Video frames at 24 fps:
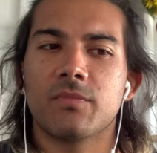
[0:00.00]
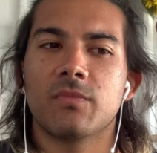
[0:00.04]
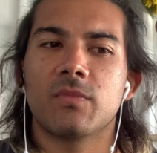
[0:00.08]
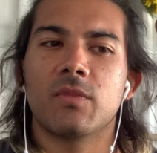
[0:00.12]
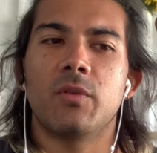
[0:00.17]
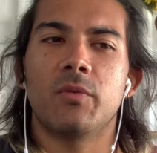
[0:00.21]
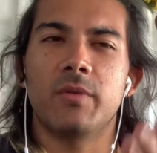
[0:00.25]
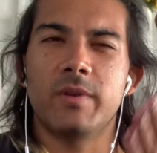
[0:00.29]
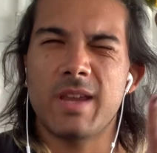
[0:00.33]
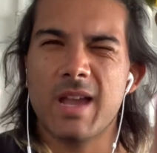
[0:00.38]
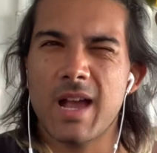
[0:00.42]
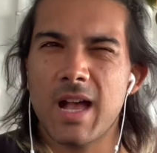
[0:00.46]
the
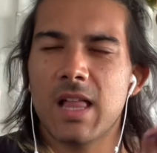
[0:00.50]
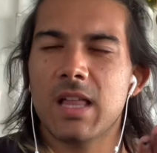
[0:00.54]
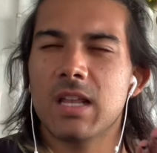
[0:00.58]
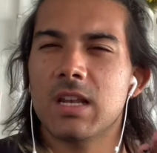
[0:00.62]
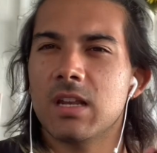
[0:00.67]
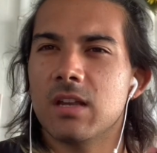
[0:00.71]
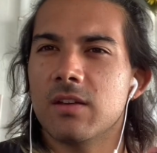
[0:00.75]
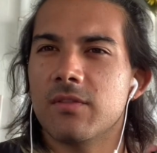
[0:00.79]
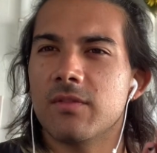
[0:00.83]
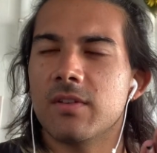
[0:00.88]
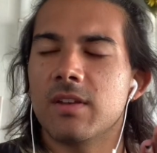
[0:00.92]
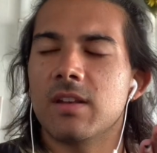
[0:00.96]

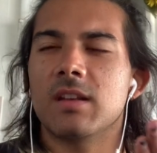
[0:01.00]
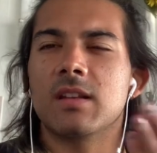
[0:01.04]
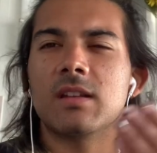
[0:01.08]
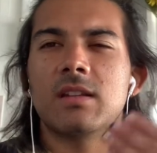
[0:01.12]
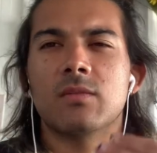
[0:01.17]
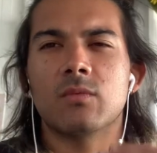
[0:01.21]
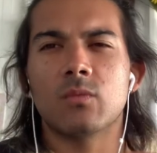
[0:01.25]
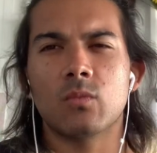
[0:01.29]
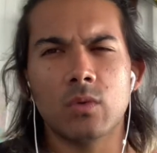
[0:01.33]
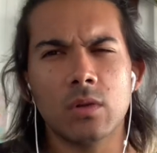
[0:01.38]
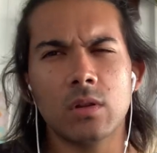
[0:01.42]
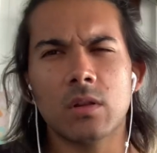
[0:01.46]
reality of it
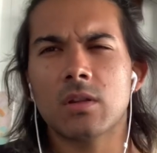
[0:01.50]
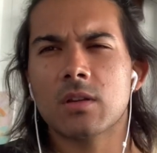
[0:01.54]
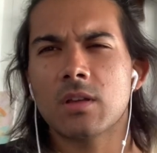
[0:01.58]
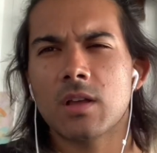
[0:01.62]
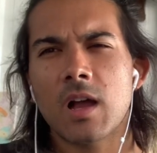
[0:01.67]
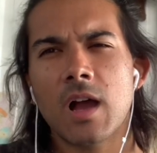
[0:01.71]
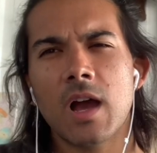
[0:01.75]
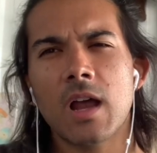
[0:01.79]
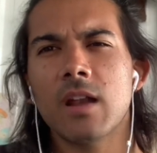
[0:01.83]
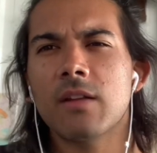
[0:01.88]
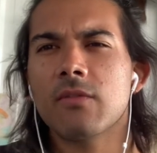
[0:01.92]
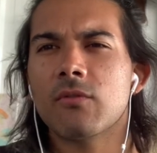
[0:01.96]
will
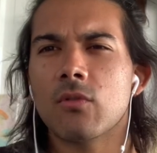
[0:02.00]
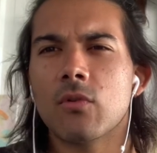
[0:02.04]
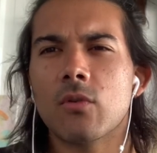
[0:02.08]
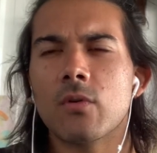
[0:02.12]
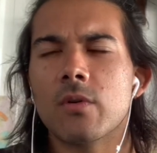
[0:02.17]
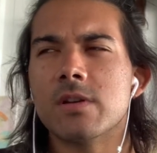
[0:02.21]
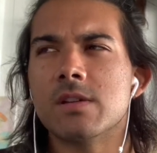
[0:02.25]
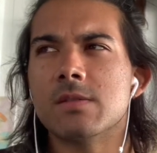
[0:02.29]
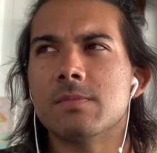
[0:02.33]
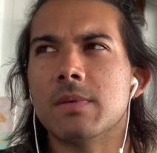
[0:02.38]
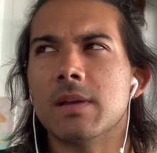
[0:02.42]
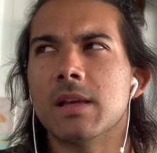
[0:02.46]
kind of
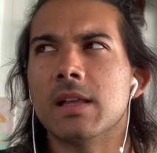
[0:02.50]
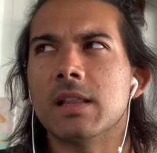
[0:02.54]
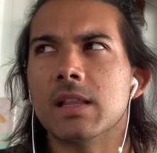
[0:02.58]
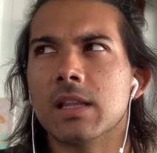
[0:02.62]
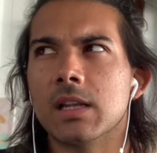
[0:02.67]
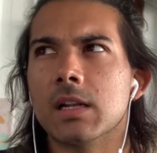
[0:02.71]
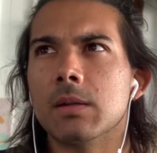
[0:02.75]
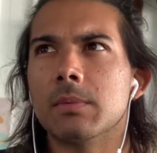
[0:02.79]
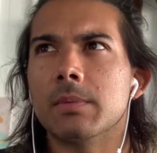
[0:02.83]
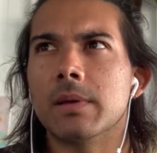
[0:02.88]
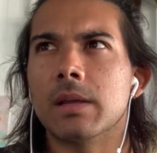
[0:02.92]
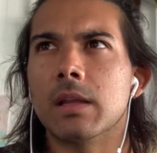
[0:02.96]
always be a
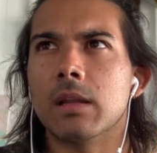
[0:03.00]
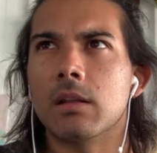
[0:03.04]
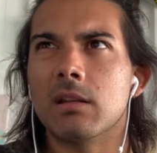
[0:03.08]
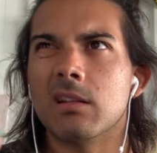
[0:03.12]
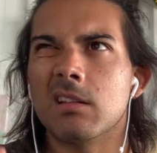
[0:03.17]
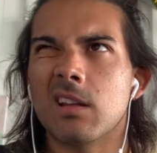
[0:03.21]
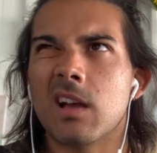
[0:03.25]
little bit